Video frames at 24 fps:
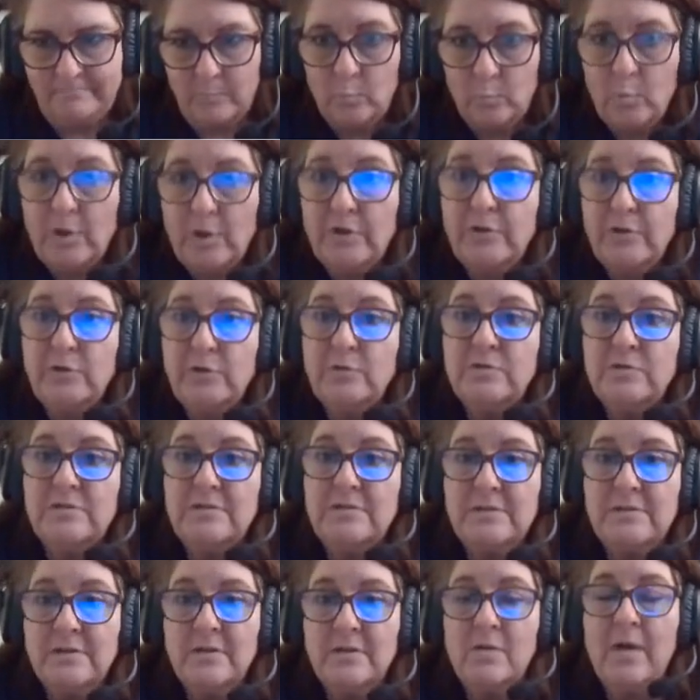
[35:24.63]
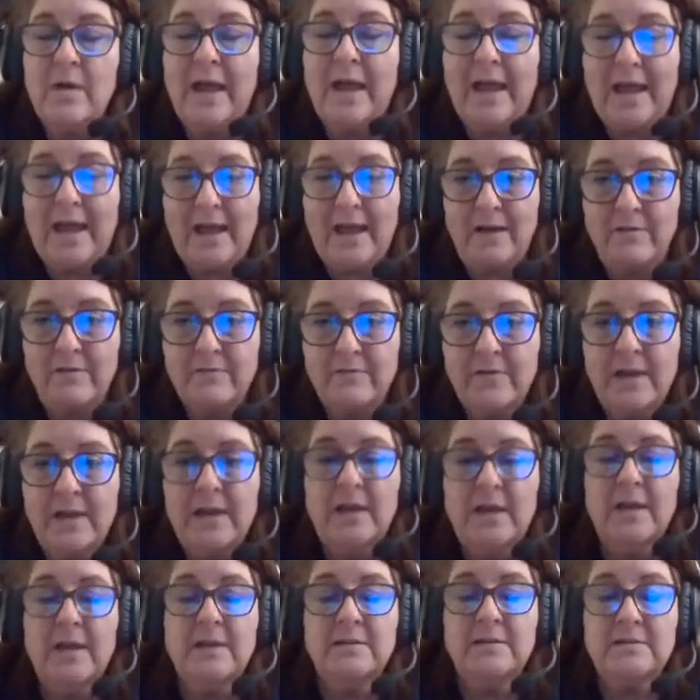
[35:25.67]
Well, you still have
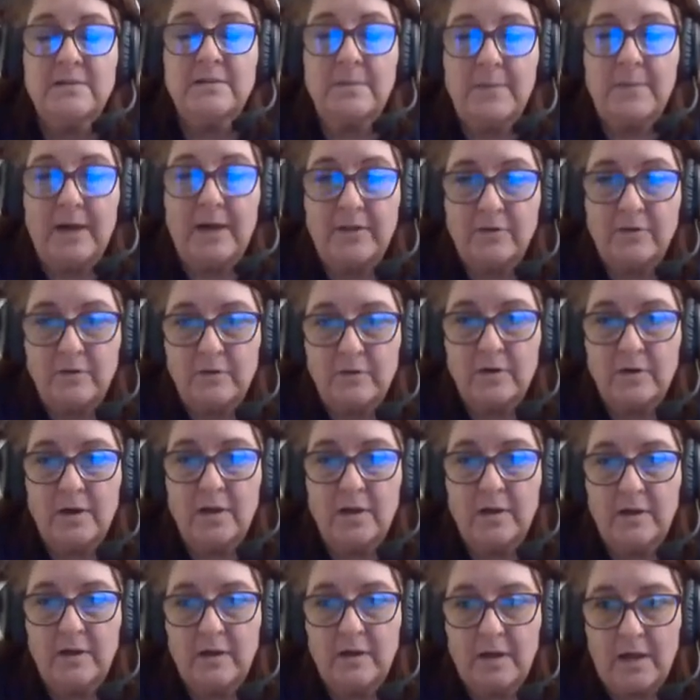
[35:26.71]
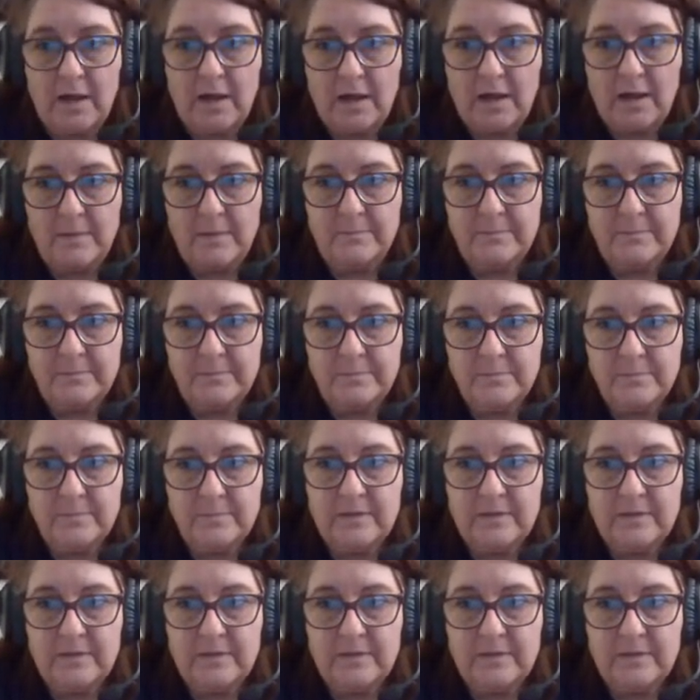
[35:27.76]
some other um,